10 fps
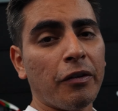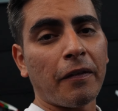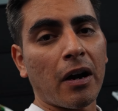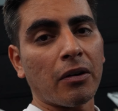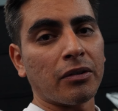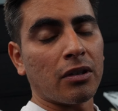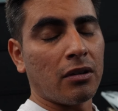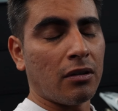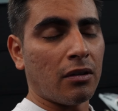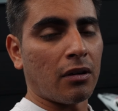found
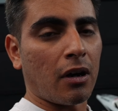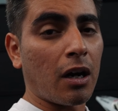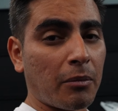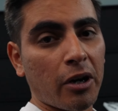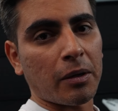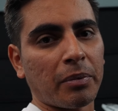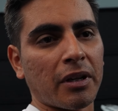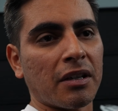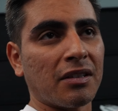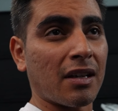on
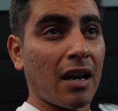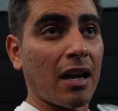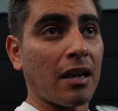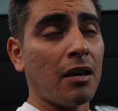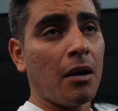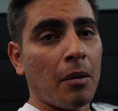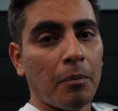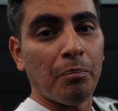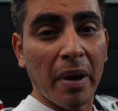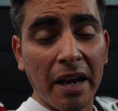Marketplace a
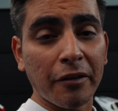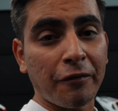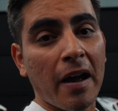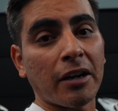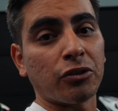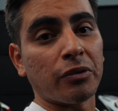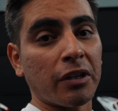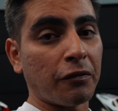Beta factory